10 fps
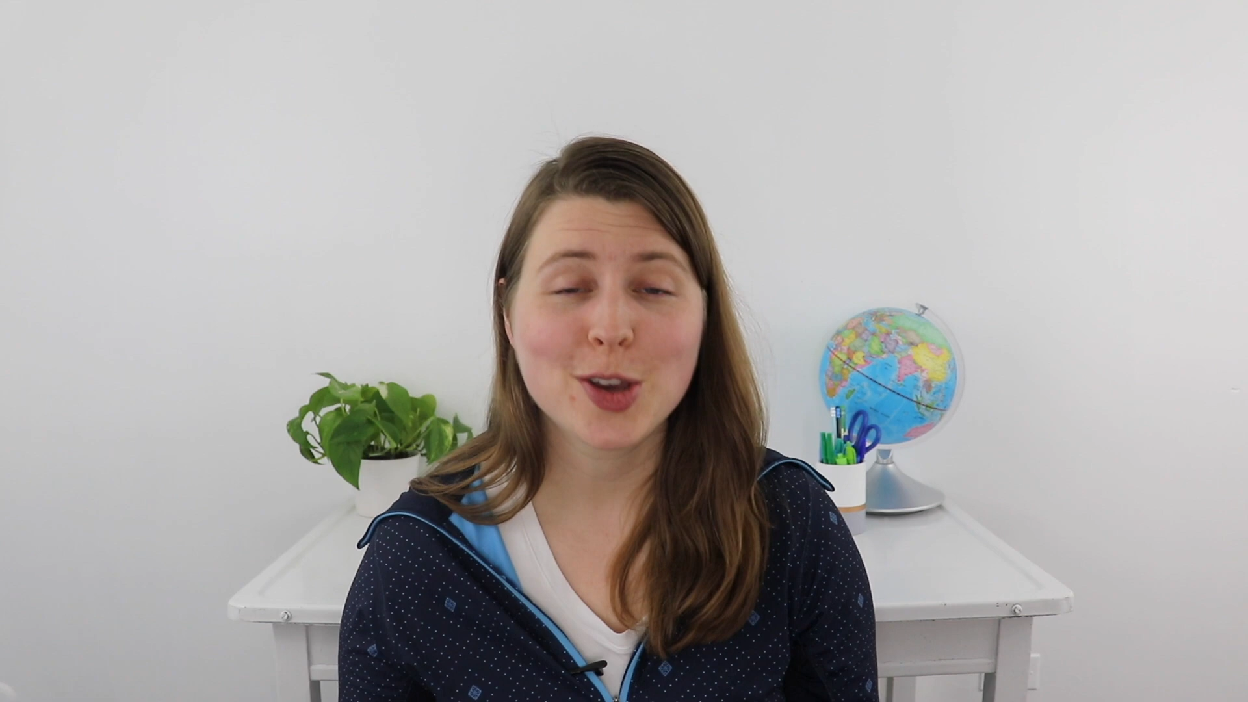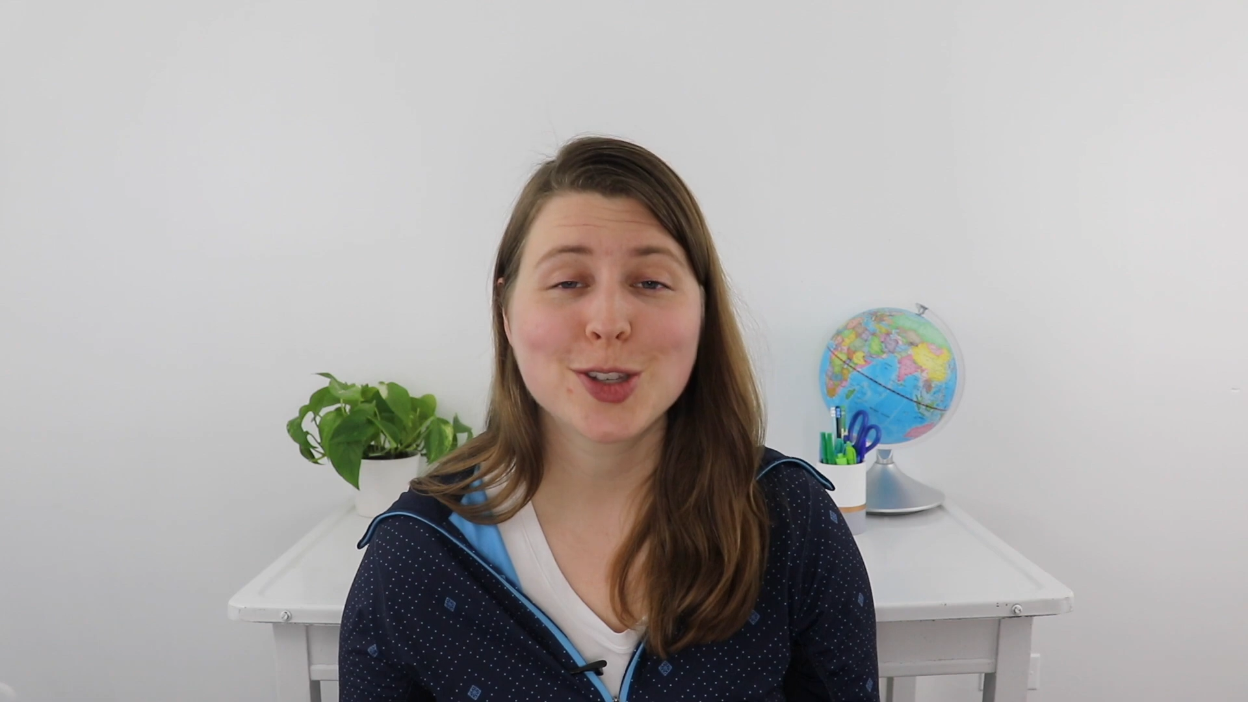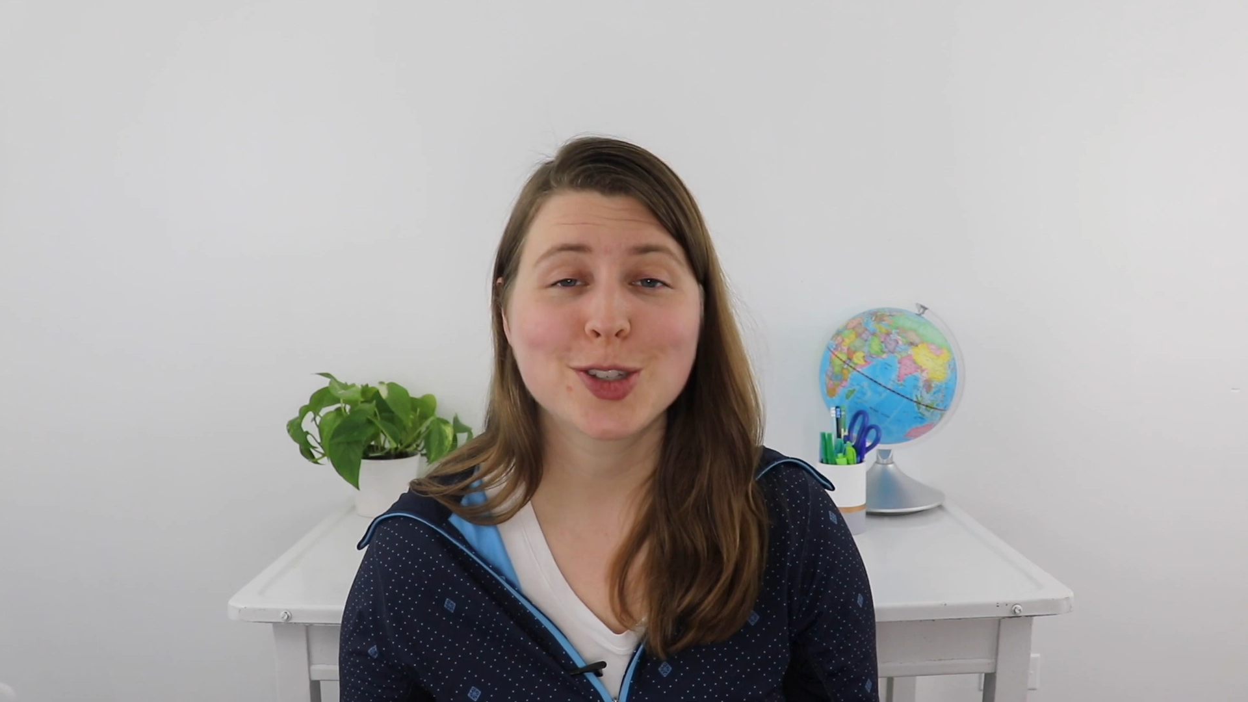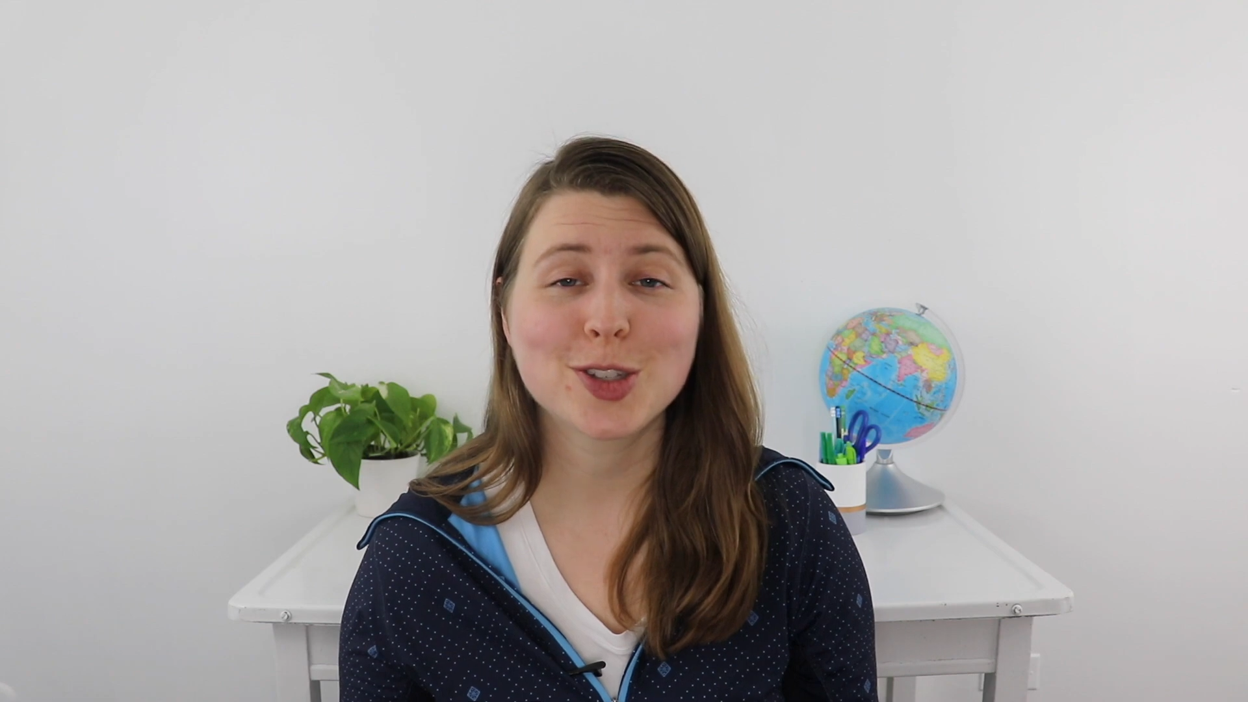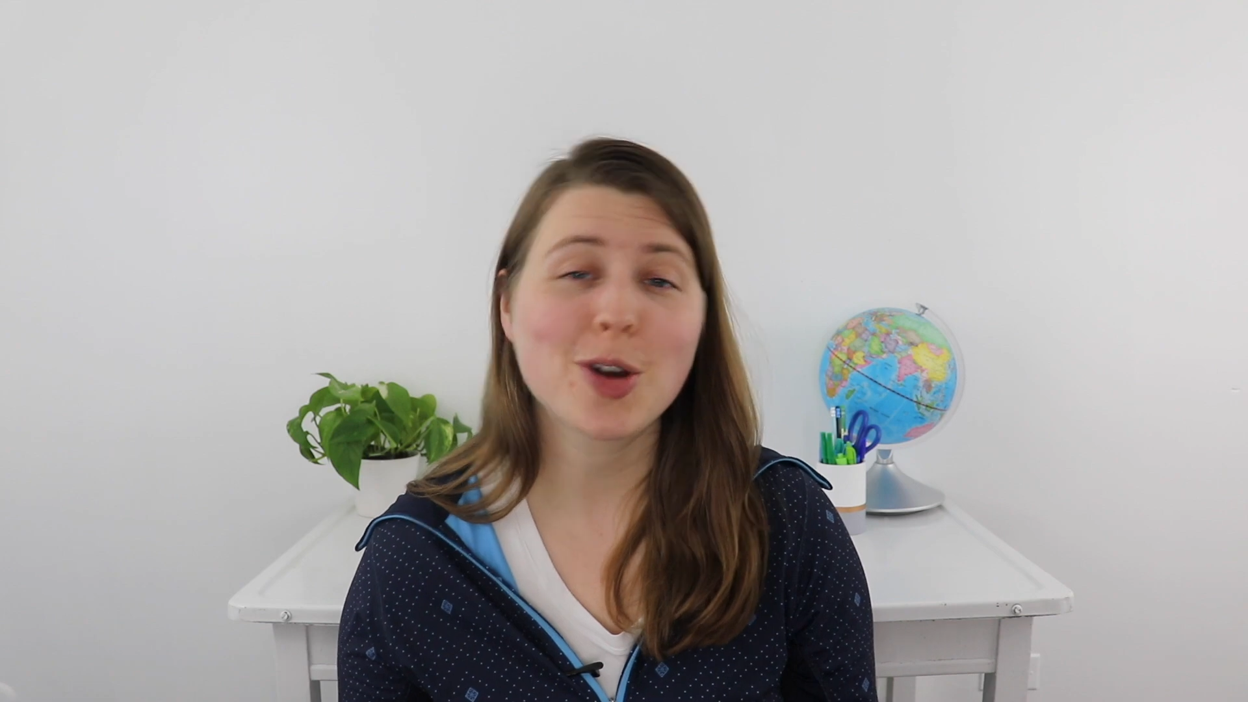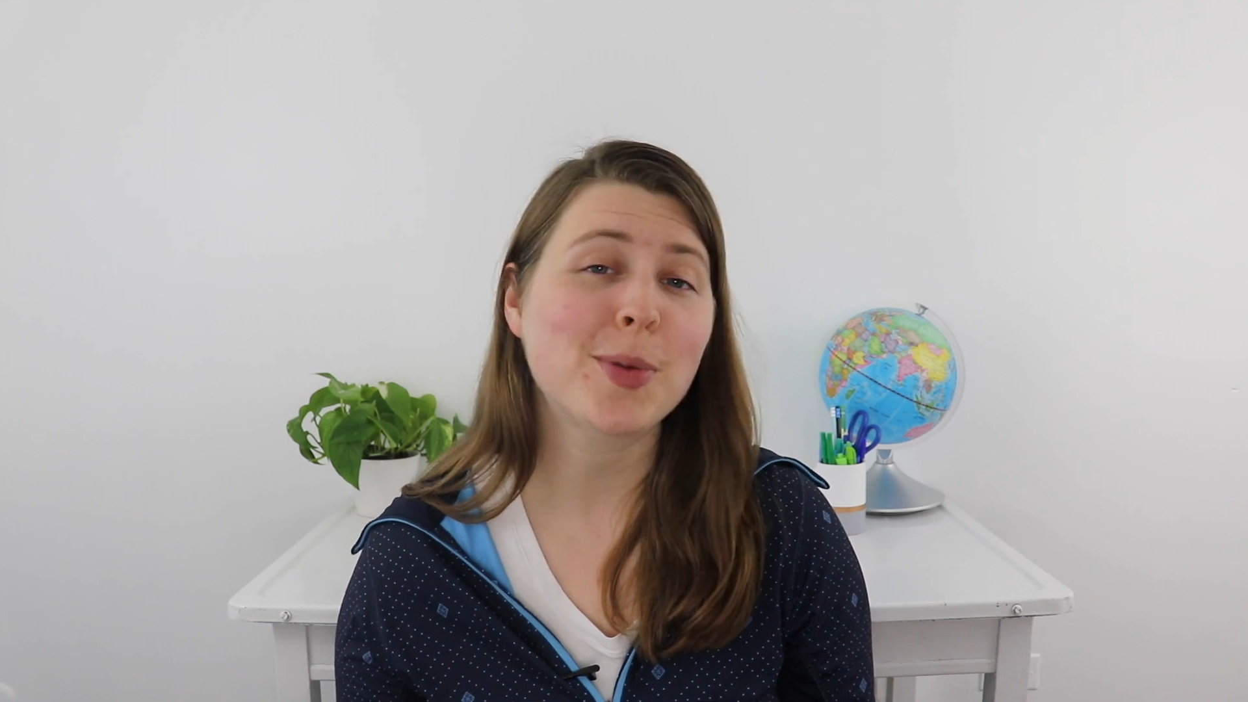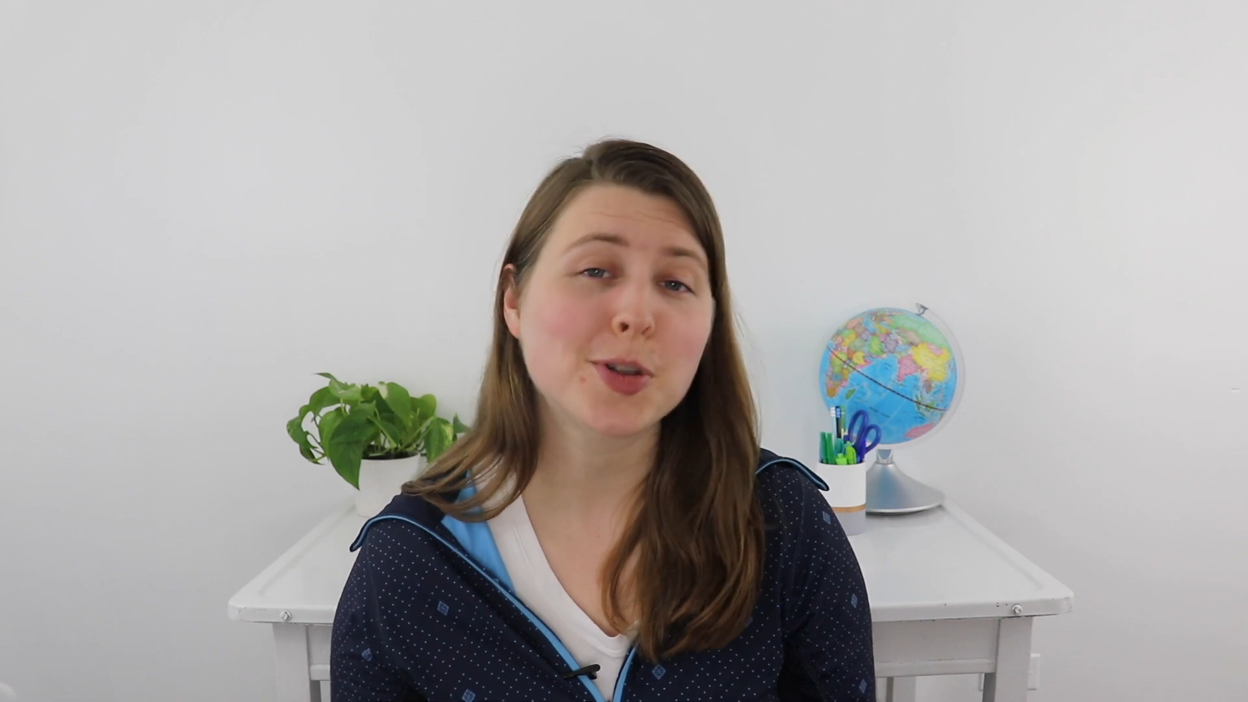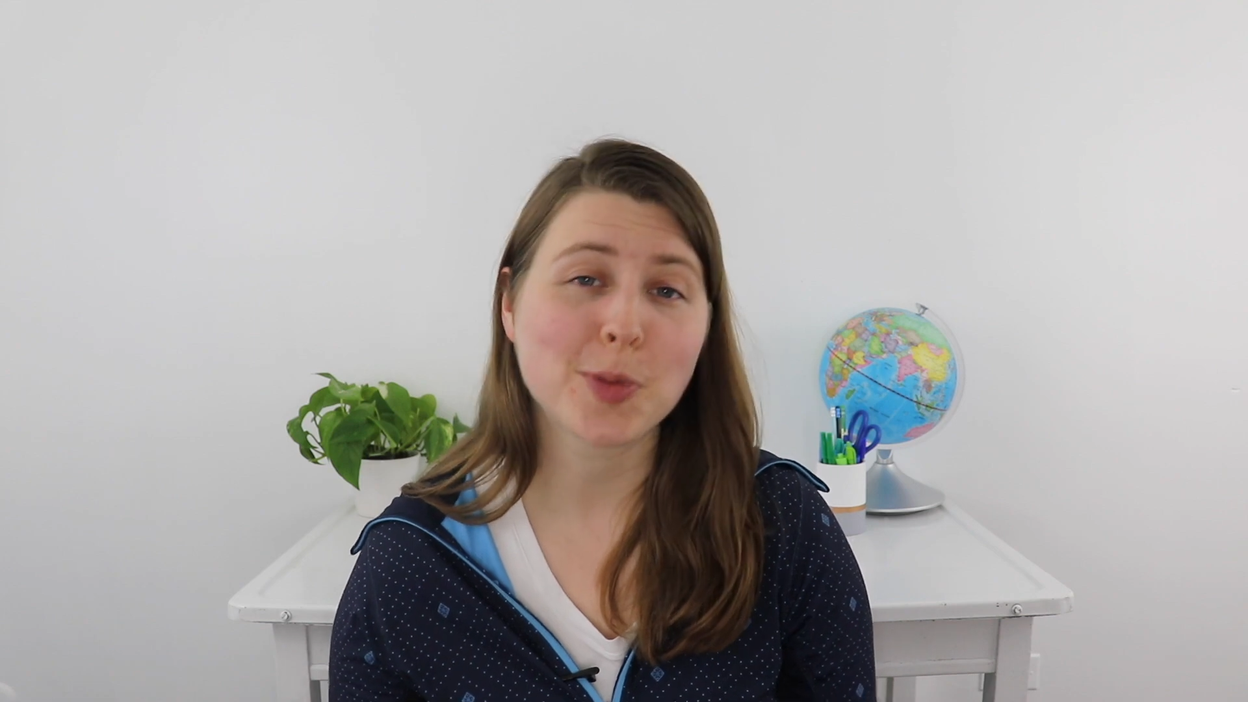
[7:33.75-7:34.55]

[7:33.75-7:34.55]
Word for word: so much